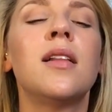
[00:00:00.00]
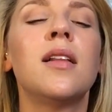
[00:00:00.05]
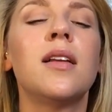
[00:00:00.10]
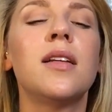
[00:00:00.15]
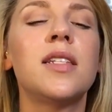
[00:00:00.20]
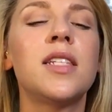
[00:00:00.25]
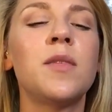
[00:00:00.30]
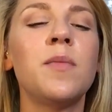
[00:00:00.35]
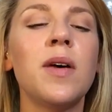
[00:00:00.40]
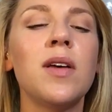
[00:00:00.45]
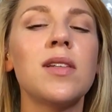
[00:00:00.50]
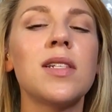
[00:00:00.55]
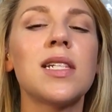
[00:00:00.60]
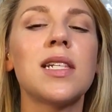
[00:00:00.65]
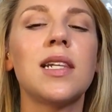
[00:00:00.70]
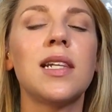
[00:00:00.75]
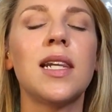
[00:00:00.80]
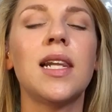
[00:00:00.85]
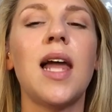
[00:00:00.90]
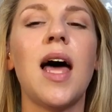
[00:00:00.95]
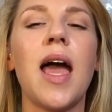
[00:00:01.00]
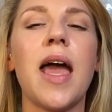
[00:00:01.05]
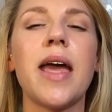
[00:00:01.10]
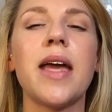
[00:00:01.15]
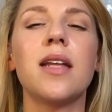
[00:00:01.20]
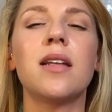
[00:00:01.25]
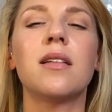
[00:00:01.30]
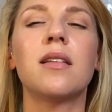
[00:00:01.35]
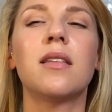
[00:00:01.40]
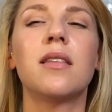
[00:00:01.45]
It smells
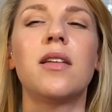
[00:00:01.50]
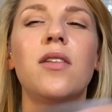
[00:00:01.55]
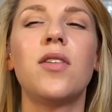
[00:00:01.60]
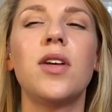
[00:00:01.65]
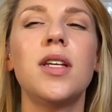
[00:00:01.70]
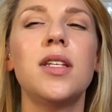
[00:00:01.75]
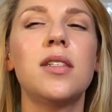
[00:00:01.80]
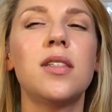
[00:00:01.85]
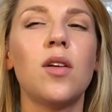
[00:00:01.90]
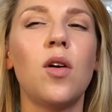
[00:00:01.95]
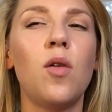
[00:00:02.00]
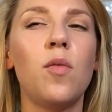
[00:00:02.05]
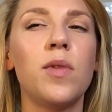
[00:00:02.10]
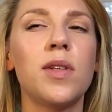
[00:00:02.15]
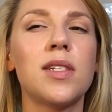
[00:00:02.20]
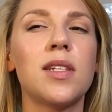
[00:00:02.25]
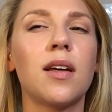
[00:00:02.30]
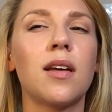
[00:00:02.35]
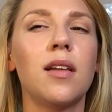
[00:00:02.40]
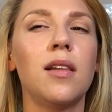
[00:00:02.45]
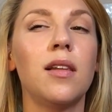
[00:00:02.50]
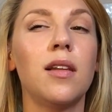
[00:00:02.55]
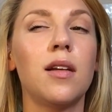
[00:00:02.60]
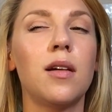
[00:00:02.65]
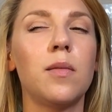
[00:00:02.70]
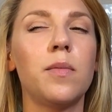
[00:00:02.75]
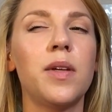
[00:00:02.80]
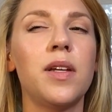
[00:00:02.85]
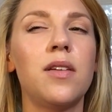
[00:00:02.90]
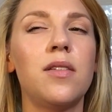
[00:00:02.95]
light. There is almost like a
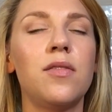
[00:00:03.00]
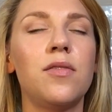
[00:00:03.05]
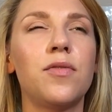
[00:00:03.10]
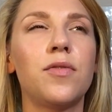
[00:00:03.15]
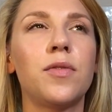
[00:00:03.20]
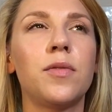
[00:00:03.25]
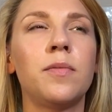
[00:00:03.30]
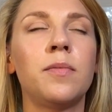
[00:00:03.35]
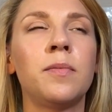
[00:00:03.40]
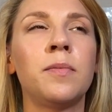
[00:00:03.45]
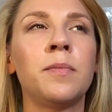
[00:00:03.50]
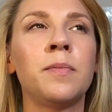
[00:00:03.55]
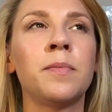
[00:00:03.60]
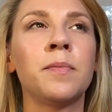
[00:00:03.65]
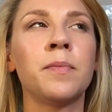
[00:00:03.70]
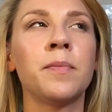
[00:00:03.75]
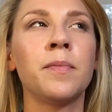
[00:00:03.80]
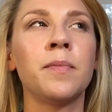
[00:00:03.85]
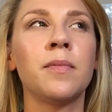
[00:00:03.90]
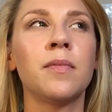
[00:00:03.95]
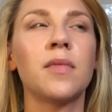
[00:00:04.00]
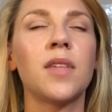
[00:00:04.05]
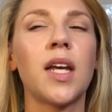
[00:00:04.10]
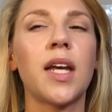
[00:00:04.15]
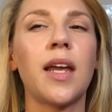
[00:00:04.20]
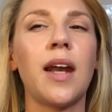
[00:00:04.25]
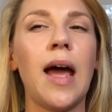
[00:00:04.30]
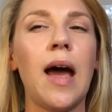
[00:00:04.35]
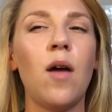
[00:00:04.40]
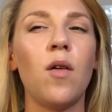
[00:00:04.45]
little bit of
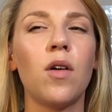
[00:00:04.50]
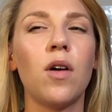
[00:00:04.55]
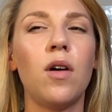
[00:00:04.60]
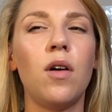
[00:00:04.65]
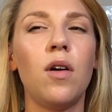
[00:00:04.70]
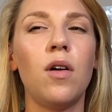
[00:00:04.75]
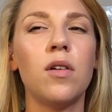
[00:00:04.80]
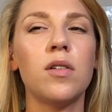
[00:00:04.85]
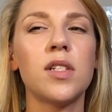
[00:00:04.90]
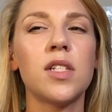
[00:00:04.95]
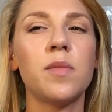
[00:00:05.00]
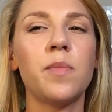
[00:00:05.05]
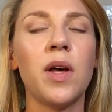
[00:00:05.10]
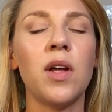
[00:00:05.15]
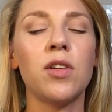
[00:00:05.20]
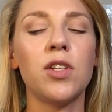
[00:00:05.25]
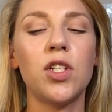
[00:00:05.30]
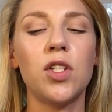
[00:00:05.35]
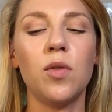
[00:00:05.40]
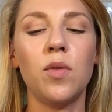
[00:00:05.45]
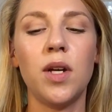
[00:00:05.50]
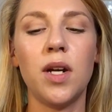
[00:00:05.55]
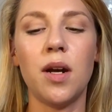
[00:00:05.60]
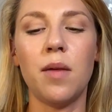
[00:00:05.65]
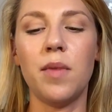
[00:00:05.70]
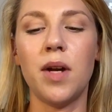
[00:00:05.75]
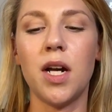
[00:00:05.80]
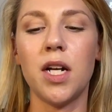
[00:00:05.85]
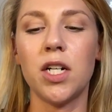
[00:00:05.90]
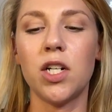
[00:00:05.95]
like an alcohol smell to it.
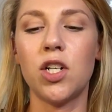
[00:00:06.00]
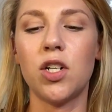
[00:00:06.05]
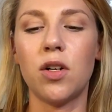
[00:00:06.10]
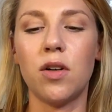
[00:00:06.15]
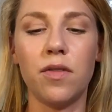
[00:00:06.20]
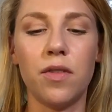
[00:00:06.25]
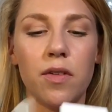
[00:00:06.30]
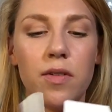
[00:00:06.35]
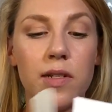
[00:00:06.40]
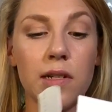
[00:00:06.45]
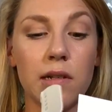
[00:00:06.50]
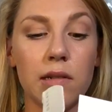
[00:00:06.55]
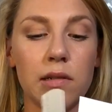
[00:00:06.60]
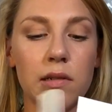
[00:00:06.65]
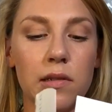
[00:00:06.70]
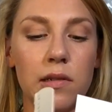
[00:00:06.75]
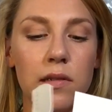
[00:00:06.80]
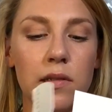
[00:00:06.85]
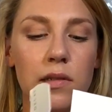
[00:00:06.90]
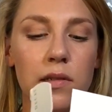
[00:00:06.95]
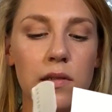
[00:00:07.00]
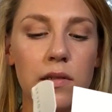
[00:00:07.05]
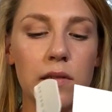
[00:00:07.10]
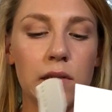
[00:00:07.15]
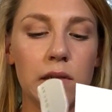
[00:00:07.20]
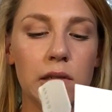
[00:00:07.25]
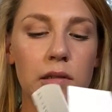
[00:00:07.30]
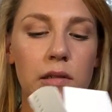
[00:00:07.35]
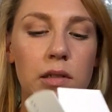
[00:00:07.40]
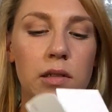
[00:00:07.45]
I'm not sure if there's alcohol in
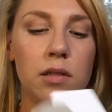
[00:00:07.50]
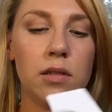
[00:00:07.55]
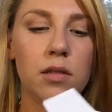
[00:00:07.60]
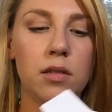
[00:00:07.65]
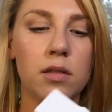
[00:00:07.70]
it.